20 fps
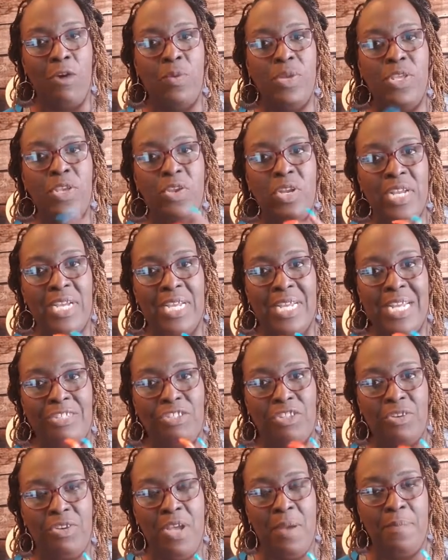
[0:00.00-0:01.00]
When you're looking at
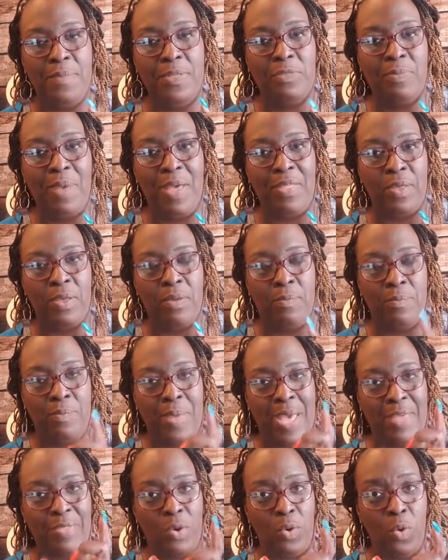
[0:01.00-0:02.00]
your numbers by the
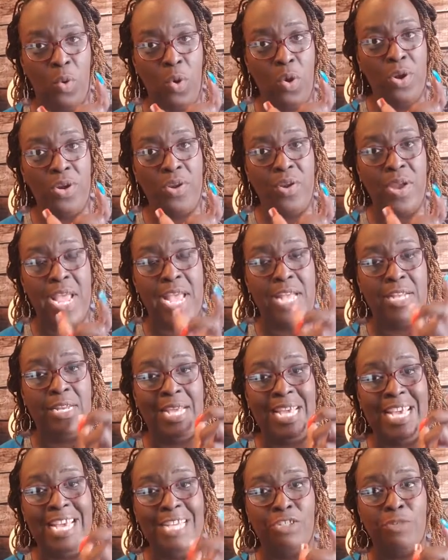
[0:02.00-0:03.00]
by the quarter and
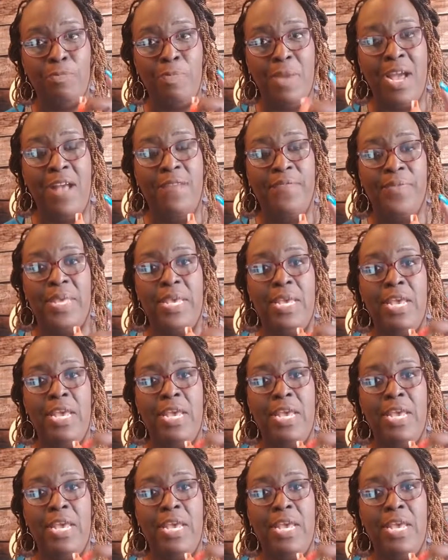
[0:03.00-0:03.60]
each month